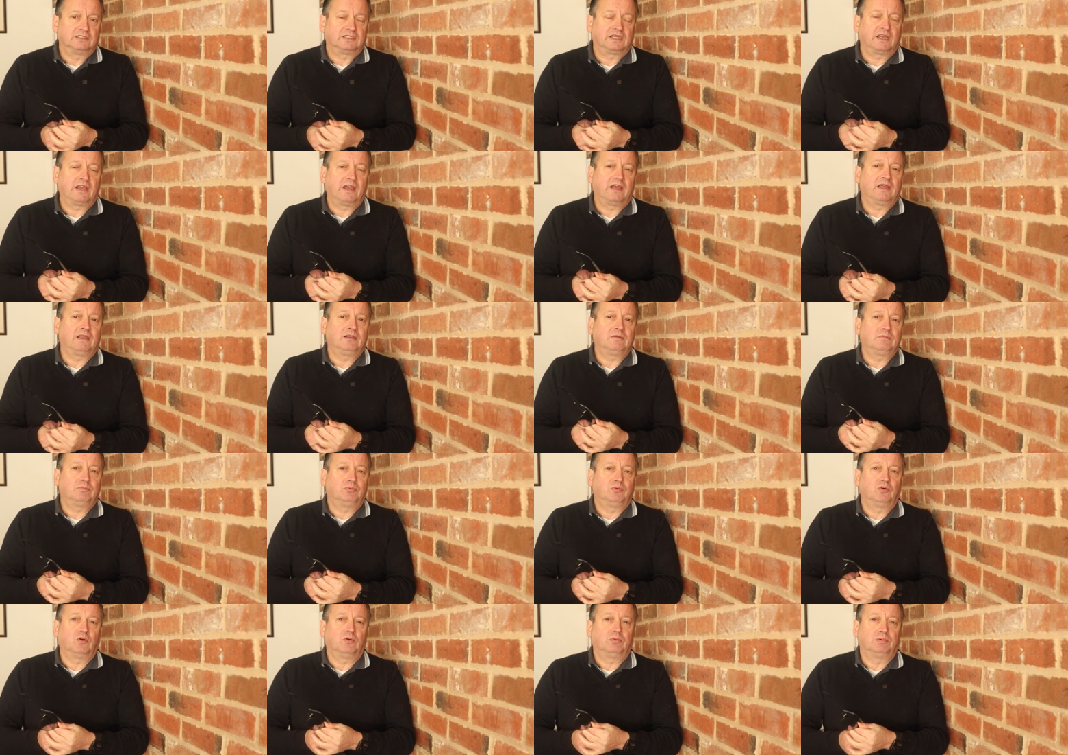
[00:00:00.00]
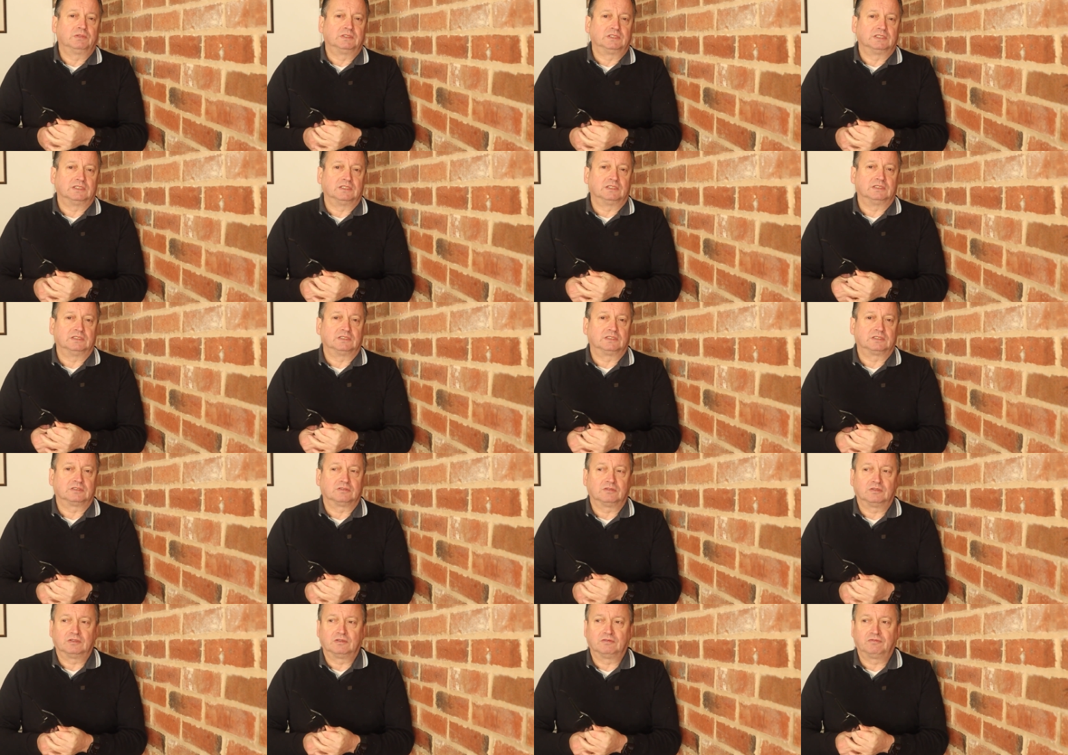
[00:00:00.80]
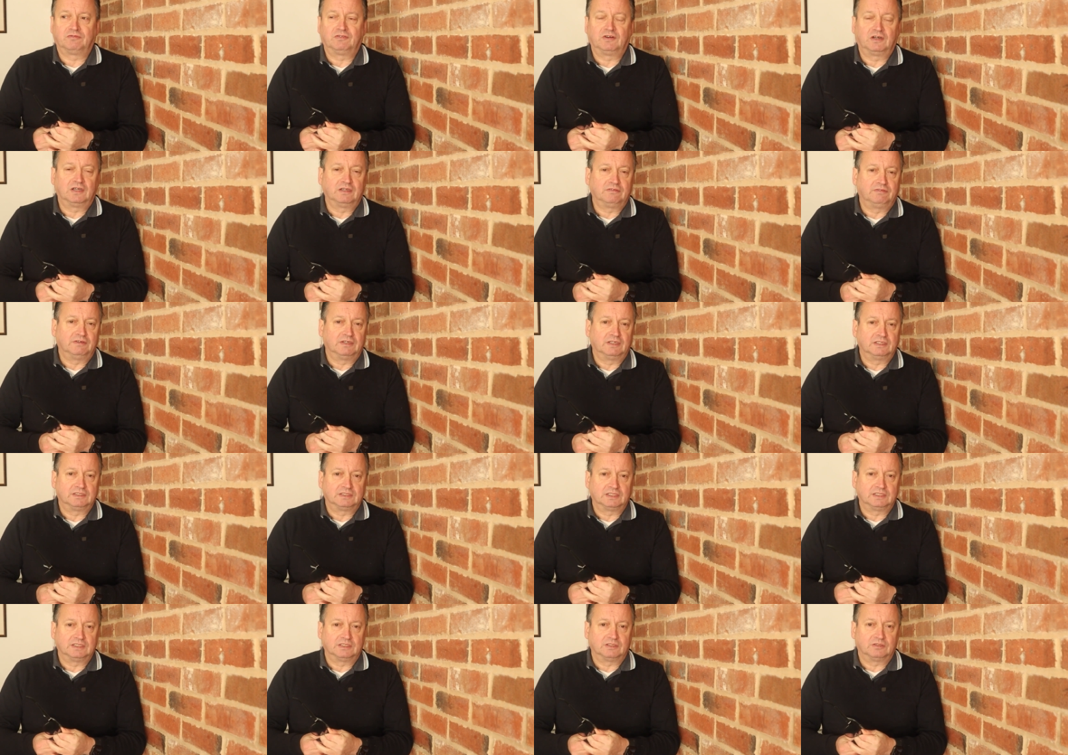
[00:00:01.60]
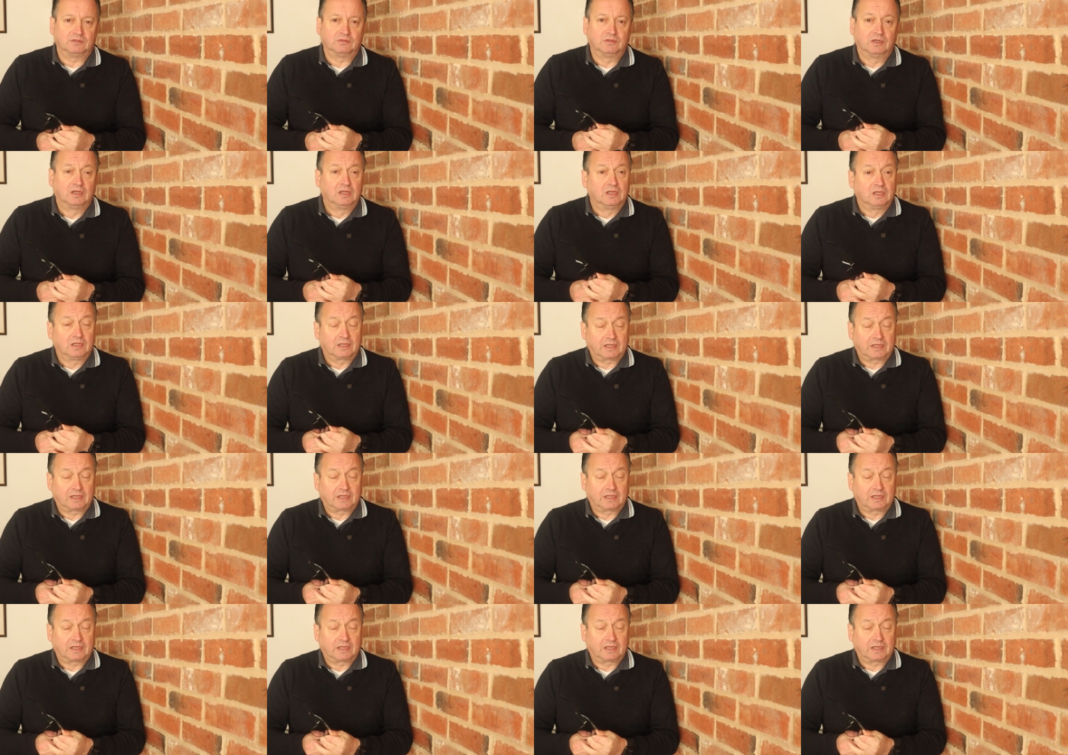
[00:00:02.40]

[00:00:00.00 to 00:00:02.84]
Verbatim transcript: 10 properties on a five year deal.